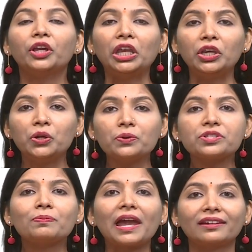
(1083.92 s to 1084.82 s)

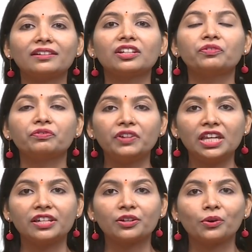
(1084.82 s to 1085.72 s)
induced magnetic
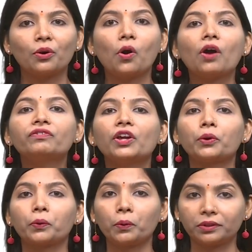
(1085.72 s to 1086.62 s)
field of the
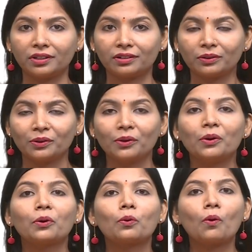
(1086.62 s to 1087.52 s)
rotor
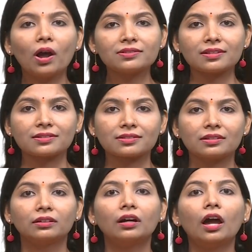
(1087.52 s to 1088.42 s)
causes
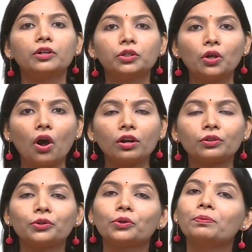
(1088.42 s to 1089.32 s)
a torque
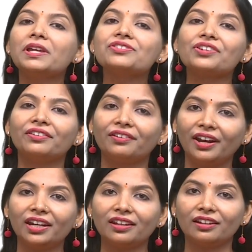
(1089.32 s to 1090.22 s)
to be
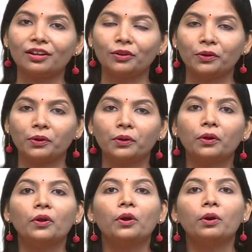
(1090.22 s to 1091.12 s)
generated,
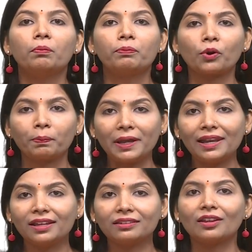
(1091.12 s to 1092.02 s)

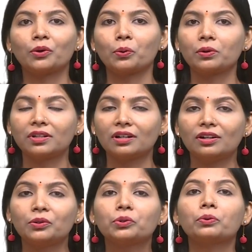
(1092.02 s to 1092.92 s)
propelling the
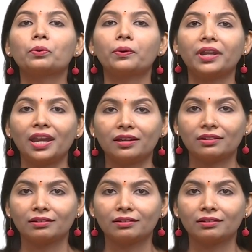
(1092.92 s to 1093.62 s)
rotor to rotate.